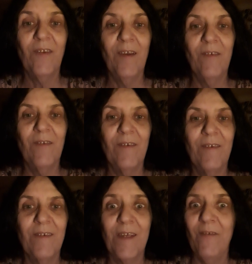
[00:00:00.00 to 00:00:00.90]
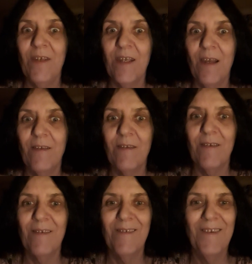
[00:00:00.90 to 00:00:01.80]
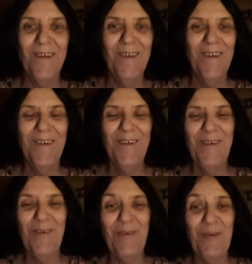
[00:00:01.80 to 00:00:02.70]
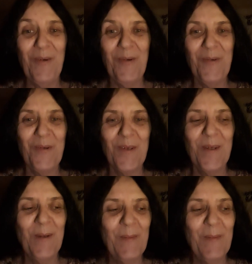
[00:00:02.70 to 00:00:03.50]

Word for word: sense, seventh sense. Who knows?